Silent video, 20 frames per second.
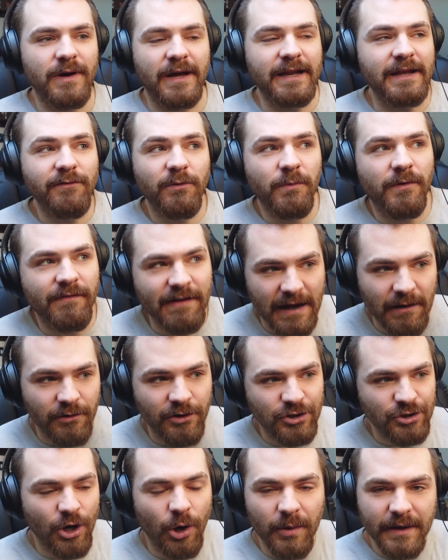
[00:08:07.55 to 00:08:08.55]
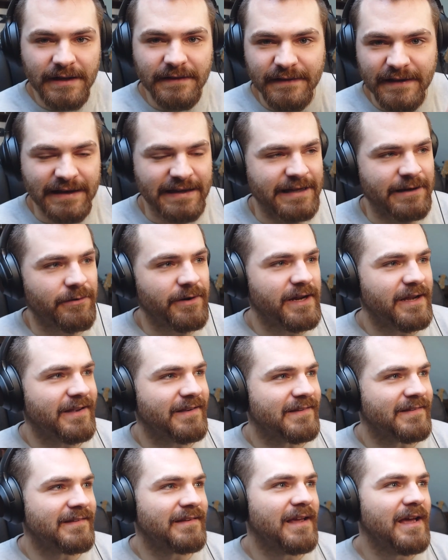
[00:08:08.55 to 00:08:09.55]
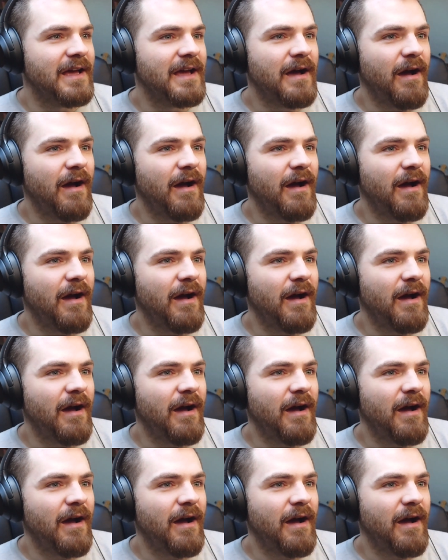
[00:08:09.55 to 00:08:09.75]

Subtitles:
And even without knowing the lyrics,